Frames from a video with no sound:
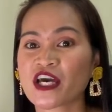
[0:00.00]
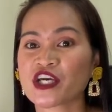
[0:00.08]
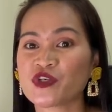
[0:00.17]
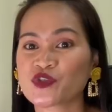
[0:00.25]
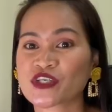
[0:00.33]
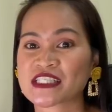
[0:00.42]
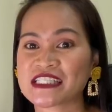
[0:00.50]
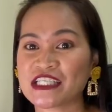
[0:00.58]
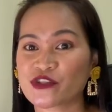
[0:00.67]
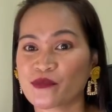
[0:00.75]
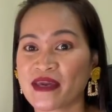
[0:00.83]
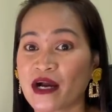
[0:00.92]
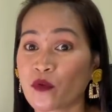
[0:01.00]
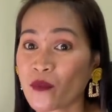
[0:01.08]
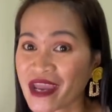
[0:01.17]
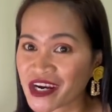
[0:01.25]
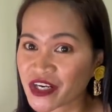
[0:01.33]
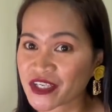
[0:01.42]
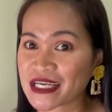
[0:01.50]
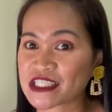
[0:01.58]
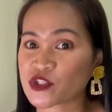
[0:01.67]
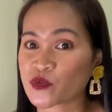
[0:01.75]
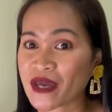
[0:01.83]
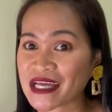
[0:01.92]
You just need to be aware that
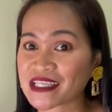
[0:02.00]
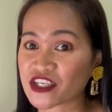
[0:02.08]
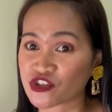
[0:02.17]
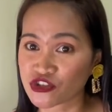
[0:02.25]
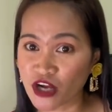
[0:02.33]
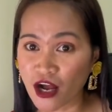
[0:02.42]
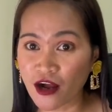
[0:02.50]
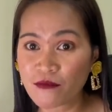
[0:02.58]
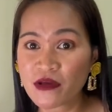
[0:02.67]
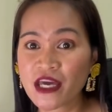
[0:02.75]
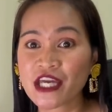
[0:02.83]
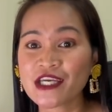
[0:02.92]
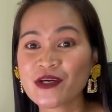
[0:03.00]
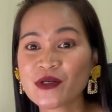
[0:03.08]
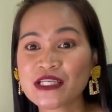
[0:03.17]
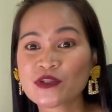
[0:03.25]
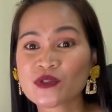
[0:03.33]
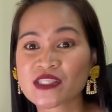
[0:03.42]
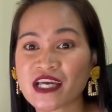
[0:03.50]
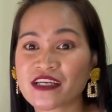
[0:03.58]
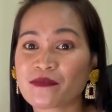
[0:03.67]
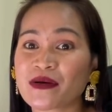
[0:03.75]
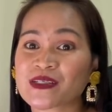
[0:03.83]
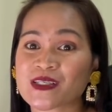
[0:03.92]
to get a job, you need to sign
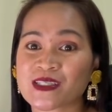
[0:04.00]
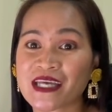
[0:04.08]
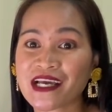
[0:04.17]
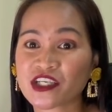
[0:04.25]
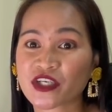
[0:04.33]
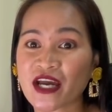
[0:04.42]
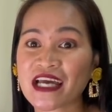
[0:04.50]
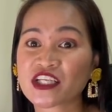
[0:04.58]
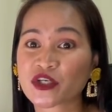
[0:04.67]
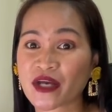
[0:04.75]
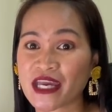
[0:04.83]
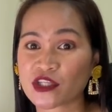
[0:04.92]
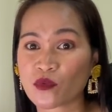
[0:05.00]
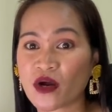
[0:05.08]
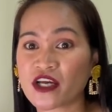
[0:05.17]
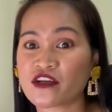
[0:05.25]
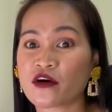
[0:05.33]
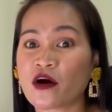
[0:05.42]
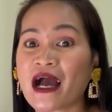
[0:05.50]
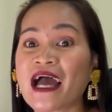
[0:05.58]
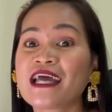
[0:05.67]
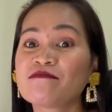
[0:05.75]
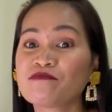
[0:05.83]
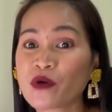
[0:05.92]
up as a seller and create one
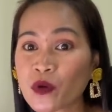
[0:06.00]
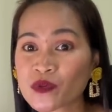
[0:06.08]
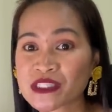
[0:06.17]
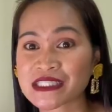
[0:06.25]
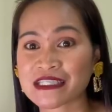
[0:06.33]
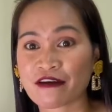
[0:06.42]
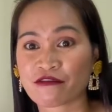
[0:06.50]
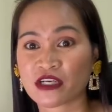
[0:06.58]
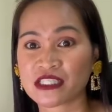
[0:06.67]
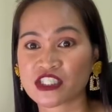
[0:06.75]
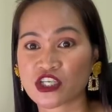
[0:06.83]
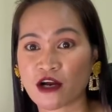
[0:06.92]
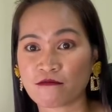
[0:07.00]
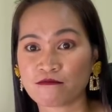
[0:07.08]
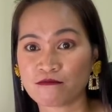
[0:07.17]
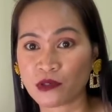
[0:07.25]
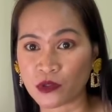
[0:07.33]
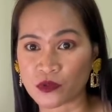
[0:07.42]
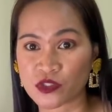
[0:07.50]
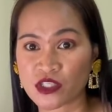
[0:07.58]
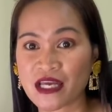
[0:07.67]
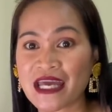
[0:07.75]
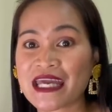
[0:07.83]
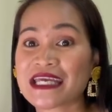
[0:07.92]
and post several job posts.
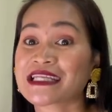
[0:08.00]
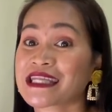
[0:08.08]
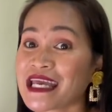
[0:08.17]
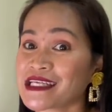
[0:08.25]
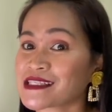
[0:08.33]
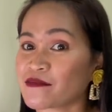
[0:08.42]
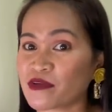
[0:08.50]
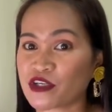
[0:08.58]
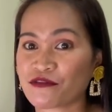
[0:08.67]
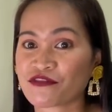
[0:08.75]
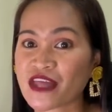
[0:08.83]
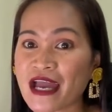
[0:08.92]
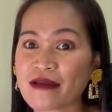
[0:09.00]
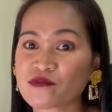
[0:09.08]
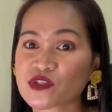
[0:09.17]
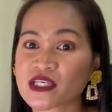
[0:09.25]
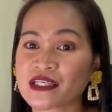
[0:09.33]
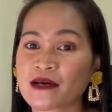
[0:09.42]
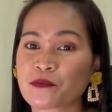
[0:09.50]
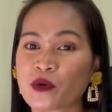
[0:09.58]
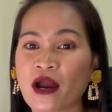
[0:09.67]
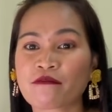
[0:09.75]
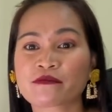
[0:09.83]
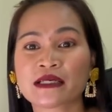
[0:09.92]
It takes a bit of time to set up
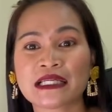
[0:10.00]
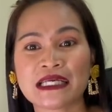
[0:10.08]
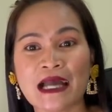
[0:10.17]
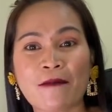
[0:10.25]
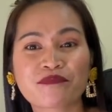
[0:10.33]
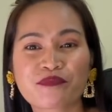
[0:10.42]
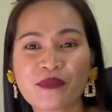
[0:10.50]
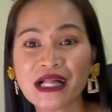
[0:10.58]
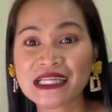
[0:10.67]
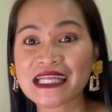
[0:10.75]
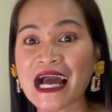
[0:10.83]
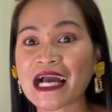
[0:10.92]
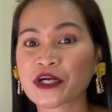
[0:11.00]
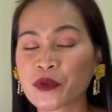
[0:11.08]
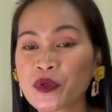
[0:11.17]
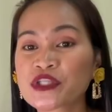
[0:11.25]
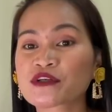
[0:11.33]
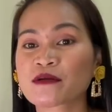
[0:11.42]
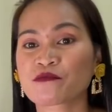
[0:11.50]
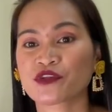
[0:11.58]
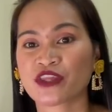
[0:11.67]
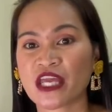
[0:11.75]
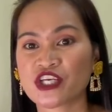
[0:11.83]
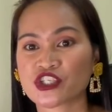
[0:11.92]
properly and build a good
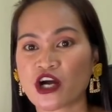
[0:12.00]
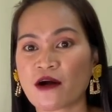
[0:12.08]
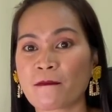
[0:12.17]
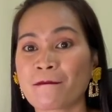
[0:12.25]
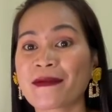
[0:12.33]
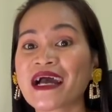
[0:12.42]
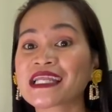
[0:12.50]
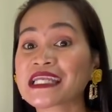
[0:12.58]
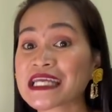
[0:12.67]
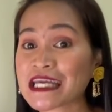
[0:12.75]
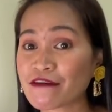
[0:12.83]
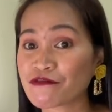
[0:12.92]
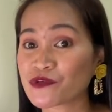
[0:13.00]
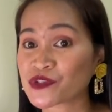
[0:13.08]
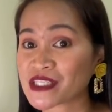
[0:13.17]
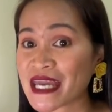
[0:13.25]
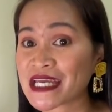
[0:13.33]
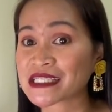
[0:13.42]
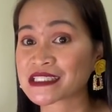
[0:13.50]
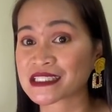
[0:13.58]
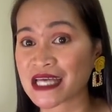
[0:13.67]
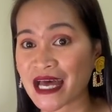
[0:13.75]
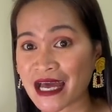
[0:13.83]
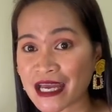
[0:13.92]
reputation, but if you take
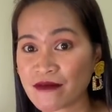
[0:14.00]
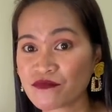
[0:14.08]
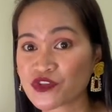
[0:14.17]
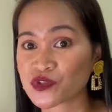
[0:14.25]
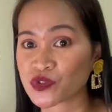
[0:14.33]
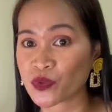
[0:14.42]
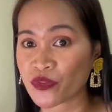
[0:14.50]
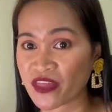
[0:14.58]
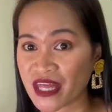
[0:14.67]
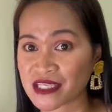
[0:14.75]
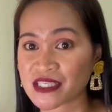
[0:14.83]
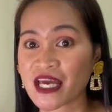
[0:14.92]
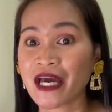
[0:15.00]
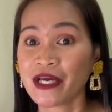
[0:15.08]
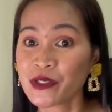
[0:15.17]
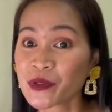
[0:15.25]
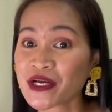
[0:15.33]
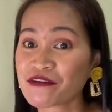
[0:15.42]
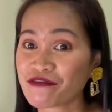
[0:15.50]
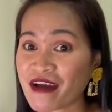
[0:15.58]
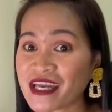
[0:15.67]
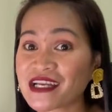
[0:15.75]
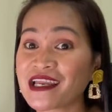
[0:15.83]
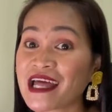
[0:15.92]
time to do this, you can
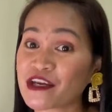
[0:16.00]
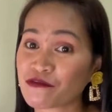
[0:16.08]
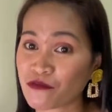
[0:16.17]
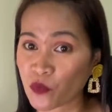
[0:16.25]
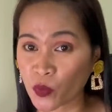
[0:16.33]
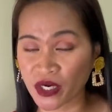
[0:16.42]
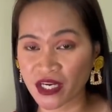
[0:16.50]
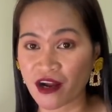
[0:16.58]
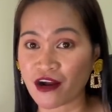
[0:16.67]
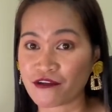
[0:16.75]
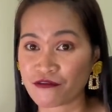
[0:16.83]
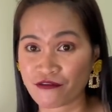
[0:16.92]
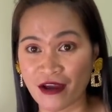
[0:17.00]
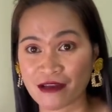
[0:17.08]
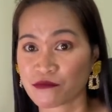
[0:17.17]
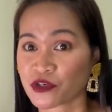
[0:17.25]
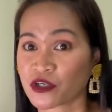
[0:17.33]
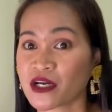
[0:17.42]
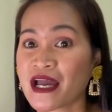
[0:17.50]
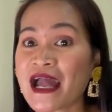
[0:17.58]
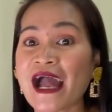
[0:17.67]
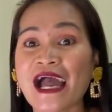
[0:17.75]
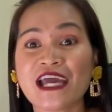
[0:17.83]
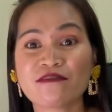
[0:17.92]
find a lot of work on Fiverr.
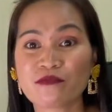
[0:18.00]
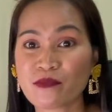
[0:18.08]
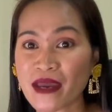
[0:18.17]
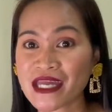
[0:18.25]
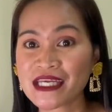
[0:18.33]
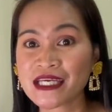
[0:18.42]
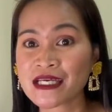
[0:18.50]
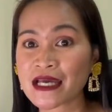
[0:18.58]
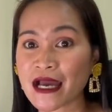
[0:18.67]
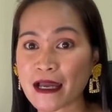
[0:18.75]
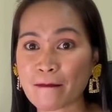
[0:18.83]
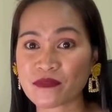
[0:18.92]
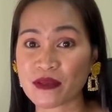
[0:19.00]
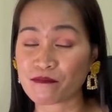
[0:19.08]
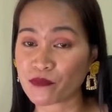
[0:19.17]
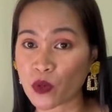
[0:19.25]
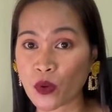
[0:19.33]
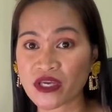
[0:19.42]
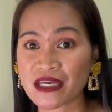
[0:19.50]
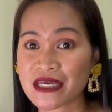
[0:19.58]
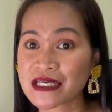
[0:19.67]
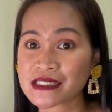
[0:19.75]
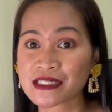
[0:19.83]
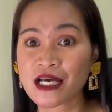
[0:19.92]
And many
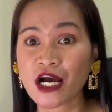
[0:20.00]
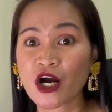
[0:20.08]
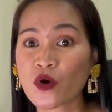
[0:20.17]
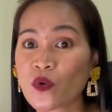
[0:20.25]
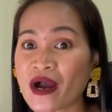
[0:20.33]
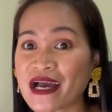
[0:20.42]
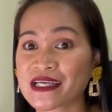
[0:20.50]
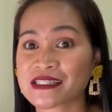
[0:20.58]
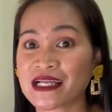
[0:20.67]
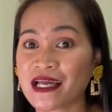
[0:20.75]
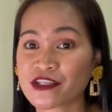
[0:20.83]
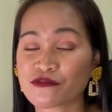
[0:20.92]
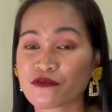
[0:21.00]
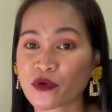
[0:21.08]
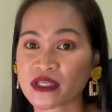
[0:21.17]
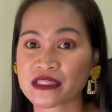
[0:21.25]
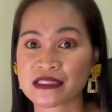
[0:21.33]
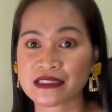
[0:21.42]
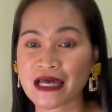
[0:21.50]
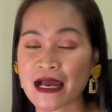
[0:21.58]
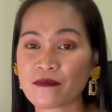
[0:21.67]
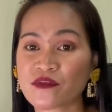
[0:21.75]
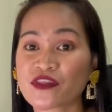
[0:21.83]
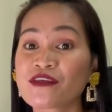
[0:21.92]
employees who has a lot of work this
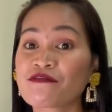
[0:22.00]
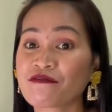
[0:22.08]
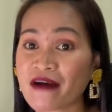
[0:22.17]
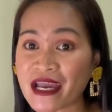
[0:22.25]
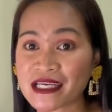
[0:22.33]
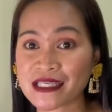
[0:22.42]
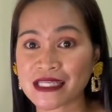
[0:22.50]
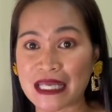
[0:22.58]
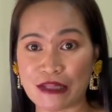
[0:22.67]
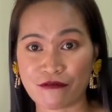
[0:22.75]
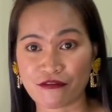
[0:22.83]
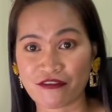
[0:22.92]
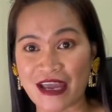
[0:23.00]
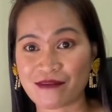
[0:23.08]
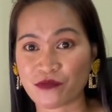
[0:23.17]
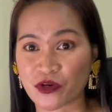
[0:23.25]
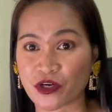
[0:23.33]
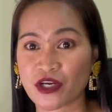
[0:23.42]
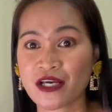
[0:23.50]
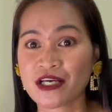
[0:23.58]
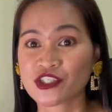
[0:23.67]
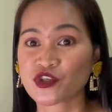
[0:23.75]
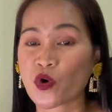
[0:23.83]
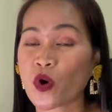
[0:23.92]
time, they find it in Fiverr.
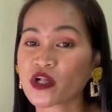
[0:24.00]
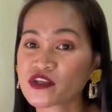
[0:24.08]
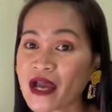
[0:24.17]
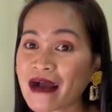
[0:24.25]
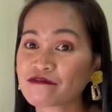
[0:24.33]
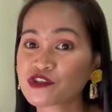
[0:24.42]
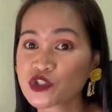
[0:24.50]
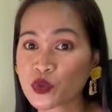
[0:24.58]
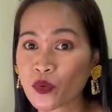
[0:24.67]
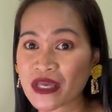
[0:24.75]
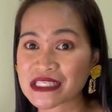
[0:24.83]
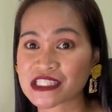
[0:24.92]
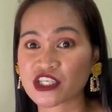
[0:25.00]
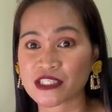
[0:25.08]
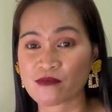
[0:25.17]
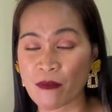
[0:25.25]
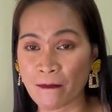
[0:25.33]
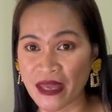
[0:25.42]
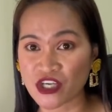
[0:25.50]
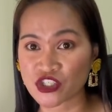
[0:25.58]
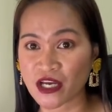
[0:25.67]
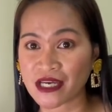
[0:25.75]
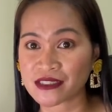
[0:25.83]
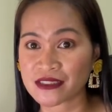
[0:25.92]
So all you have to do is just be
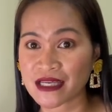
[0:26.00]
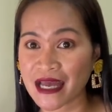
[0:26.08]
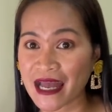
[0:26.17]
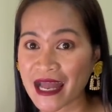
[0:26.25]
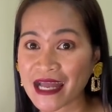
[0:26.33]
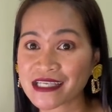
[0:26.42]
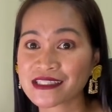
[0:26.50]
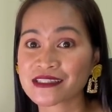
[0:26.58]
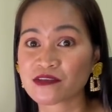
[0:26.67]
patient and